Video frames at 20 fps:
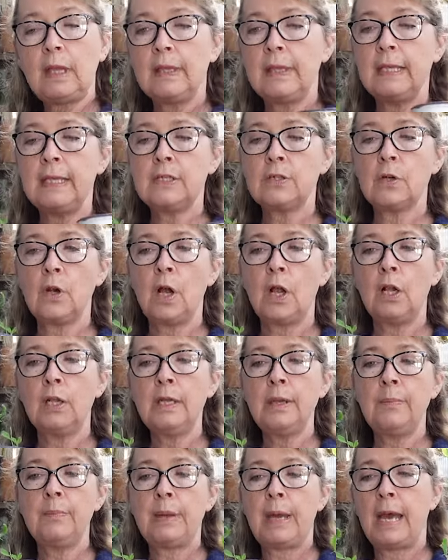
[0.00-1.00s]
these are all
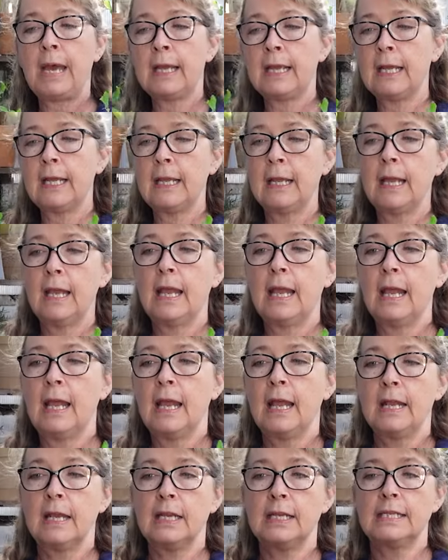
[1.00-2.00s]
nipped back.
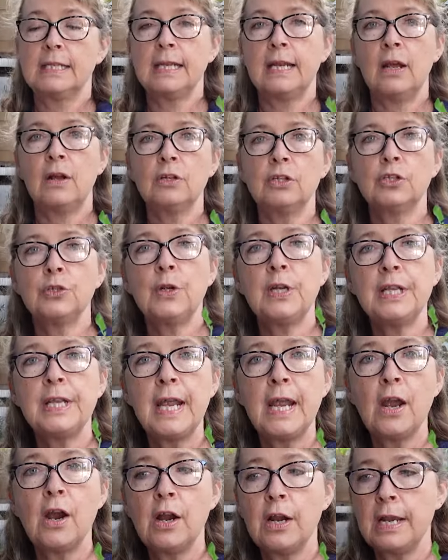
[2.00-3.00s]
You see how short
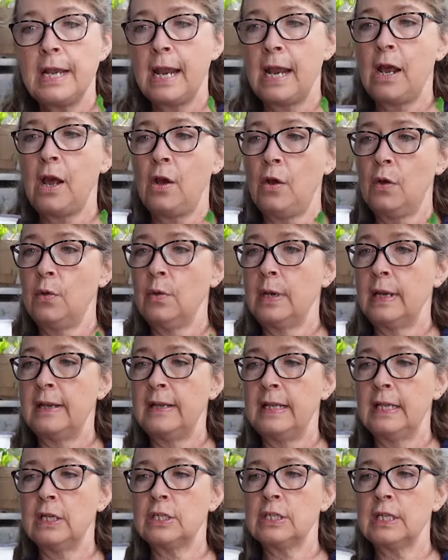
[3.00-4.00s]
they are now.
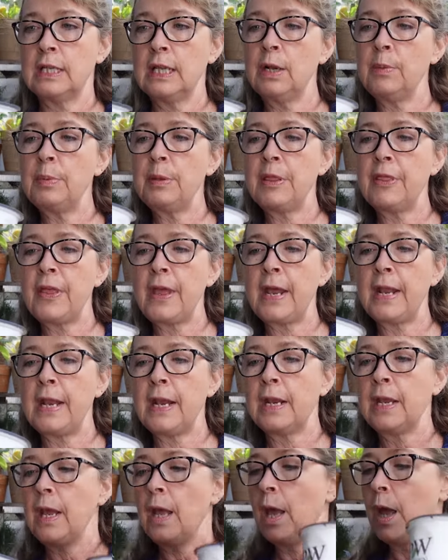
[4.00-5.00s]
It looks a little
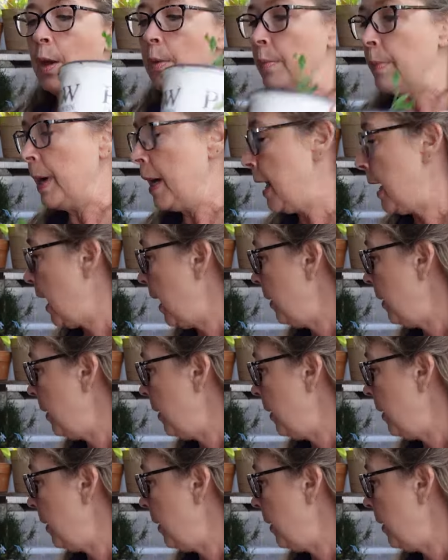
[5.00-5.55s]
pathetic, but